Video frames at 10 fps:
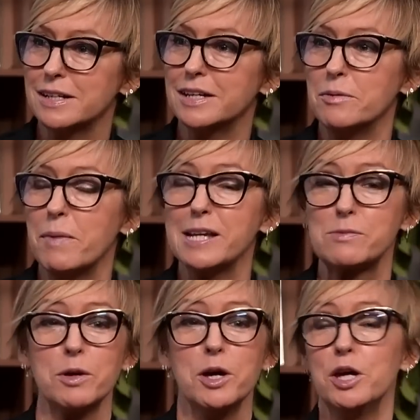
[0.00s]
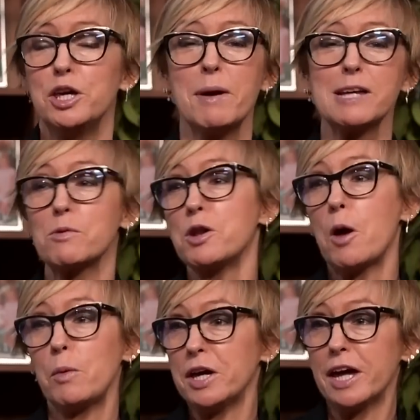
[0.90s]
you may as well
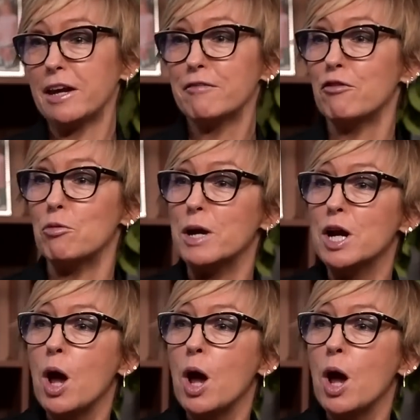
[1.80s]
know what you're getting in for. But